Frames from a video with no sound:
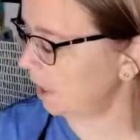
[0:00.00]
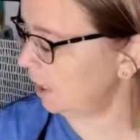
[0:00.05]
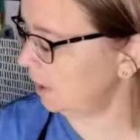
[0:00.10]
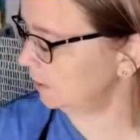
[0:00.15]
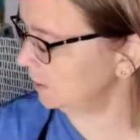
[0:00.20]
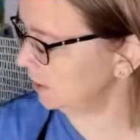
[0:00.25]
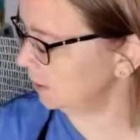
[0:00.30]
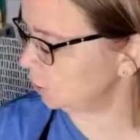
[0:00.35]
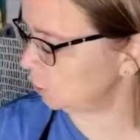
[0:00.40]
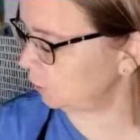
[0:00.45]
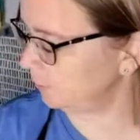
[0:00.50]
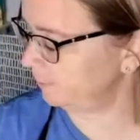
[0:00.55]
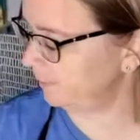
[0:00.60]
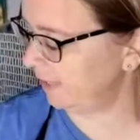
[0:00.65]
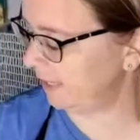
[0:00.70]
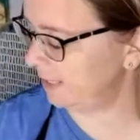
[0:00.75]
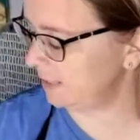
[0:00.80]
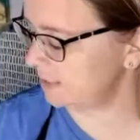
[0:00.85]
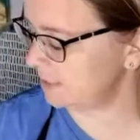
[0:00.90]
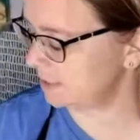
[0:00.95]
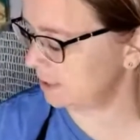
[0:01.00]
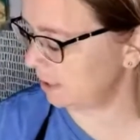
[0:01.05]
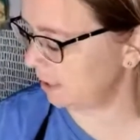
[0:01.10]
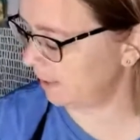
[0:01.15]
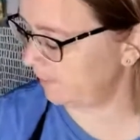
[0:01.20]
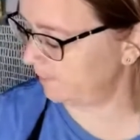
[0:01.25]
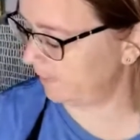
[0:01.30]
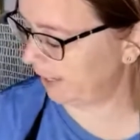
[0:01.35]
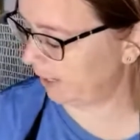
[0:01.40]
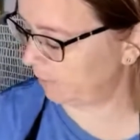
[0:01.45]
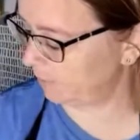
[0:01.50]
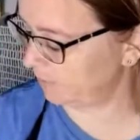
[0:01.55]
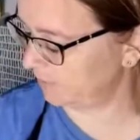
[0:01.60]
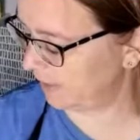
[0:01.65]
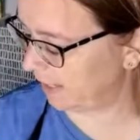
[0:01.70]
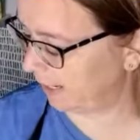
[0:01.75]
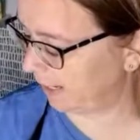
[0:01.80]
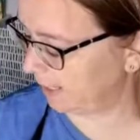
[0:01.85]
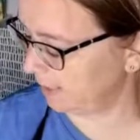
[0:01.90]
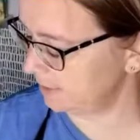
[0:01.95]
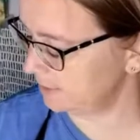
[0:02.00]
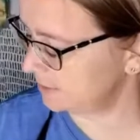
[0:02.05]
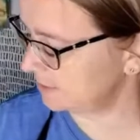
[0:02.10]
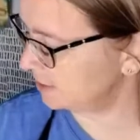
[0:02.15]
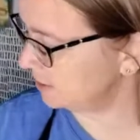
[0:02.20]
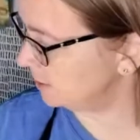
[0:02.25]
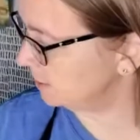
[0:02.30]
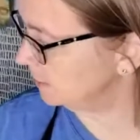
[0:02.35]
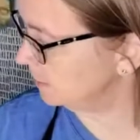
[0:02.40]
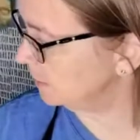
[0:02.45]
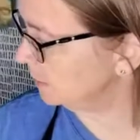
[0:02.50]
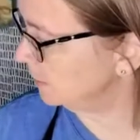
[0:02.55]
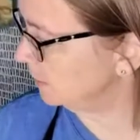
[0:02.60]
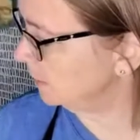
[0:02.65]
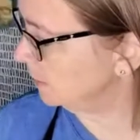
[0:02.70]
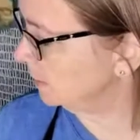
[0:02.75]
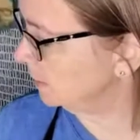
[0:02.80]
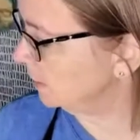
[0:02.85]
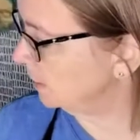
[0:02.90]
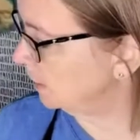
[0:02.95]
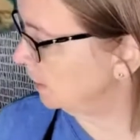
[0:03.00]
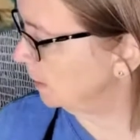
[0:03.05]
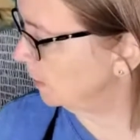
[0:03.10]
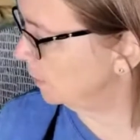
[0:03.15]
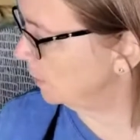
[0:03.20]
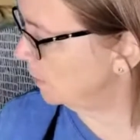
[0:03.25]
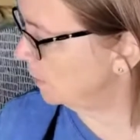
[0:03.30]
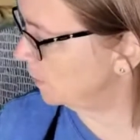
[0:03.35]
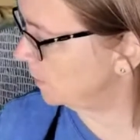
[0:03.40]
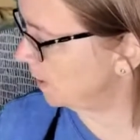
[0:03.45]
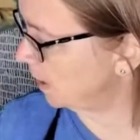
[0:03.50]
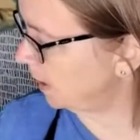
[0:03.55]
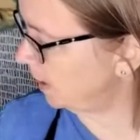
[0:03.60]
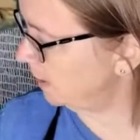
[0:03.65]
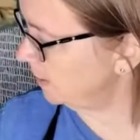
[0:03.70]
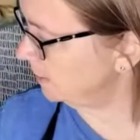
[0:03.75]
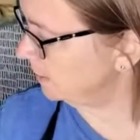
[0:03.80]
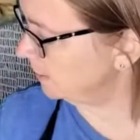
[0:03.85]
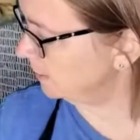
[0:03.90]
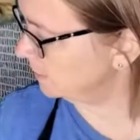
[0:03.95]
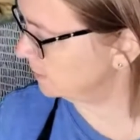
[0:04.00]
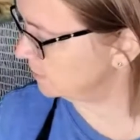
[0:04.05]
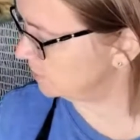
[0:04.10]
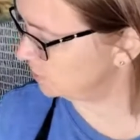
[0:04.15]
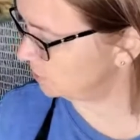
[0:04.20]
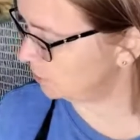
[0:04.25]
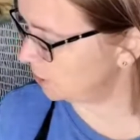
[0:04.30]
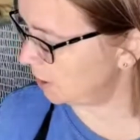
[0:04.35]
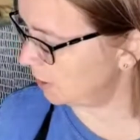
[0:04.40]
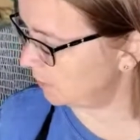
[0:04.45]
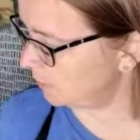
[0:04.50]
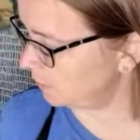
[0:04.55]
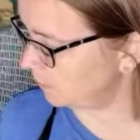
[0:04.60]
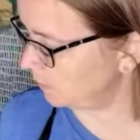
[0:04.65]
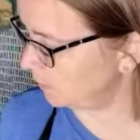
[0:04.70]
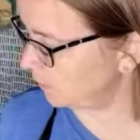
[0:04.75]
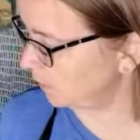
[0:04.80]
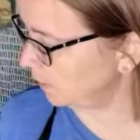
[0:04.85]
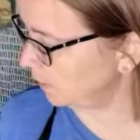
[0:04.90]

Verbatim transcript: a little bit about that. Okay, so